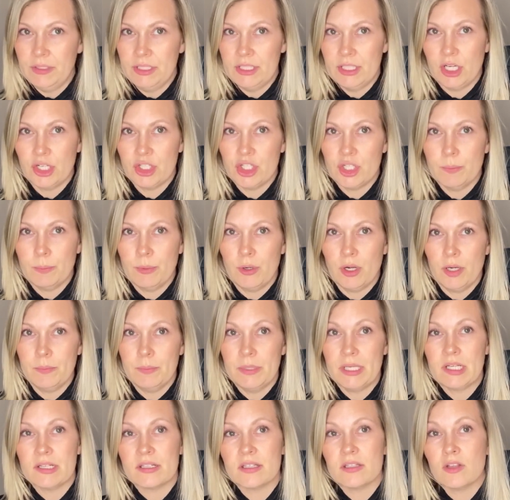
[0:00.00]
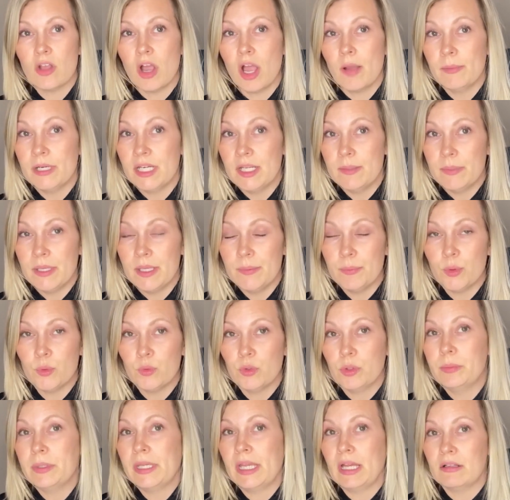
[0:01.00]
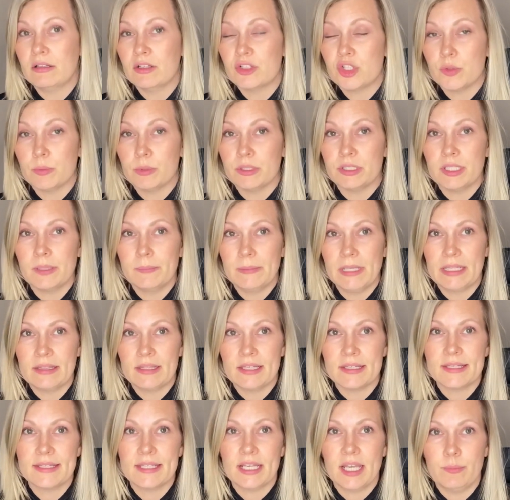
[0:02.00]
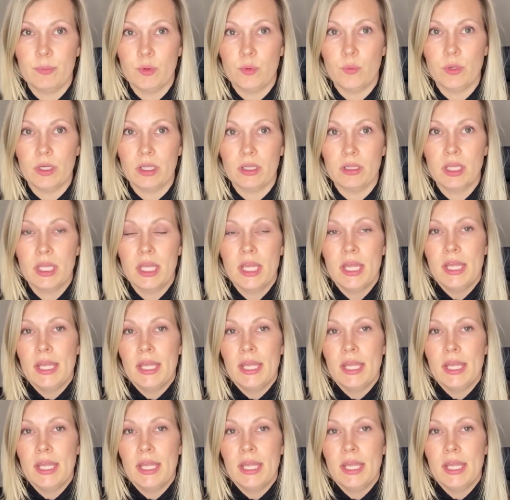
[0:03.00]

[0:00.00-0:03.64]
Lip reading: touch upon because not many people will be eligible to make this type of will,